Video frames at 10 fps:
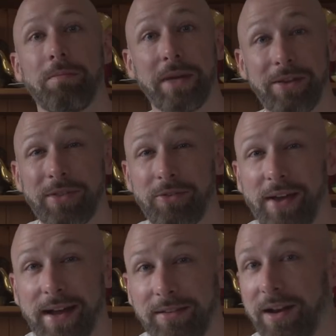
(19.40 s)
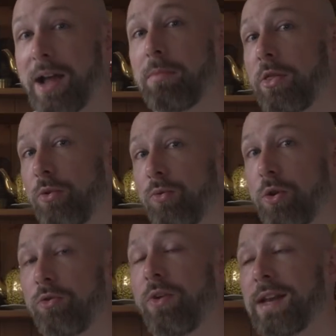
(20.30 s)
But even the fact that I'm on the
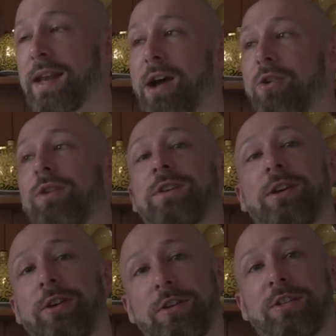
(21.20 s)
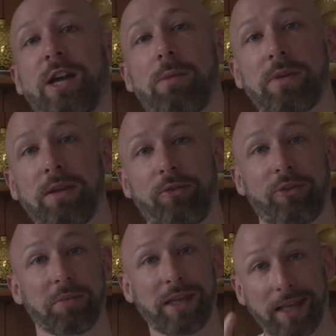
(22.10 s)
road right now is not going to stop me
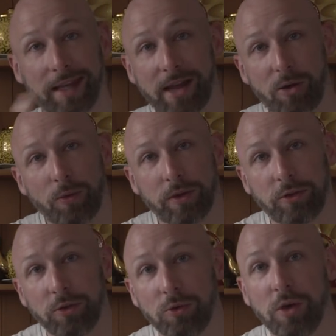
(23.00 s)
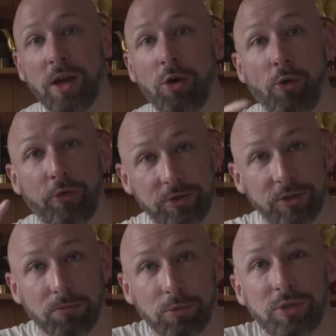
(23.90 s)
from geeking out with you over
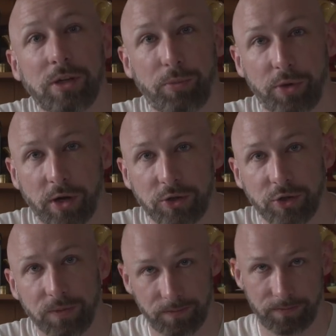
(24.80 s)
some music production.